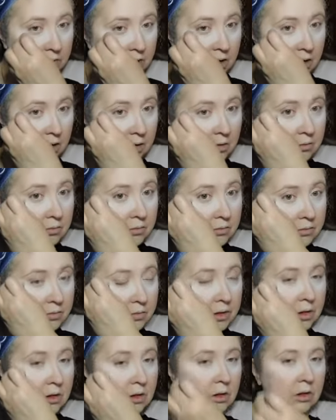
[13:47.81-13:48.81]
there.
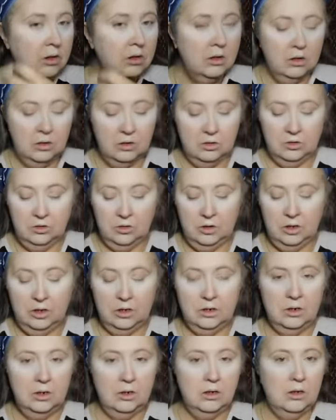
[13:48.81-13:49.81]

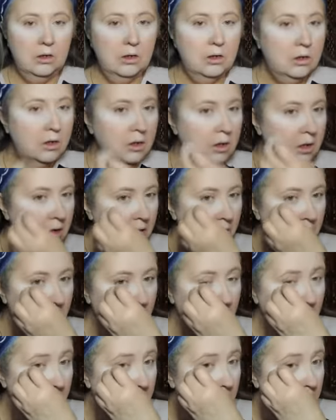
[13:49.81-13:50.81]
Trying to
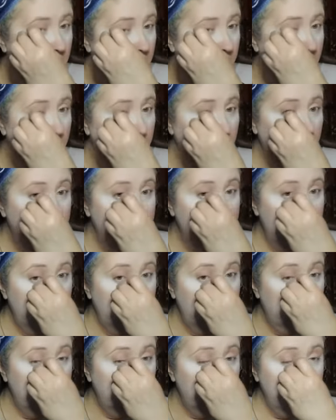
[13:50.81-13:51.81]
get rid of some
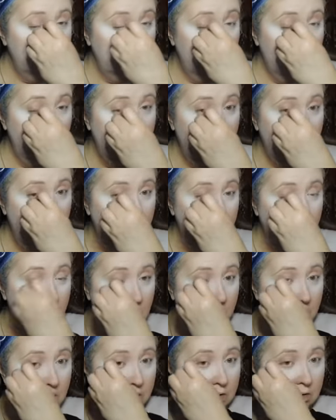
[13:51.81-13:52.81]
of those
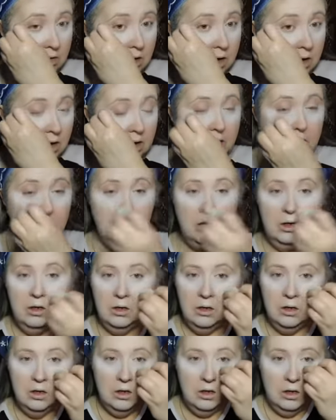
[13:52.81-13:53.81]
under eye
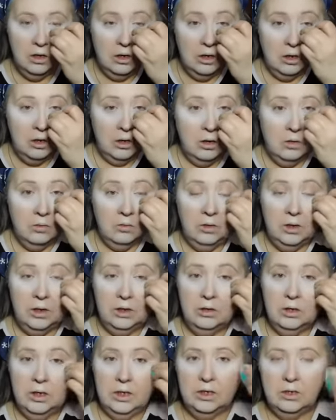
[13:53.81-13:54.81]

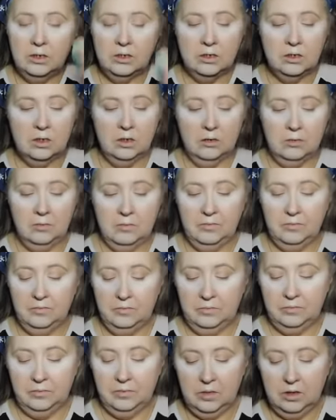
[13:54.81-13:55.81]
wrinklies
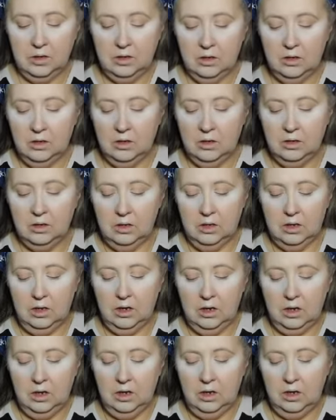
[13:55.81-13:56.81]

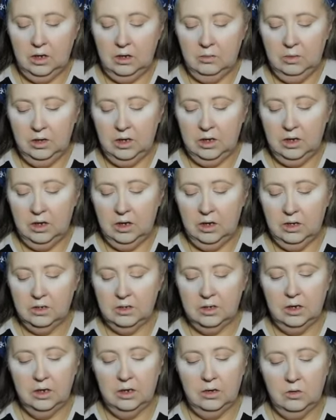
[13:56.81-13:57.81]
that I am getting
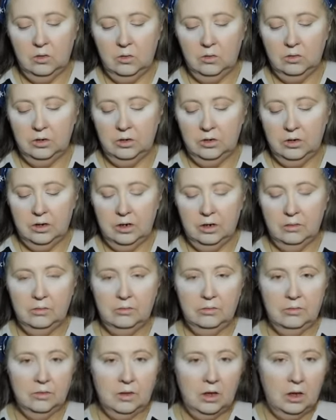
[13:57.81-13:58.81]
as I get older,
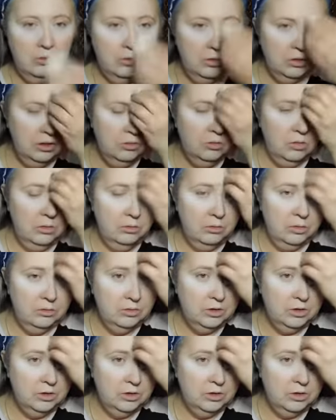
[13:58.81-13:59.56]
and I really want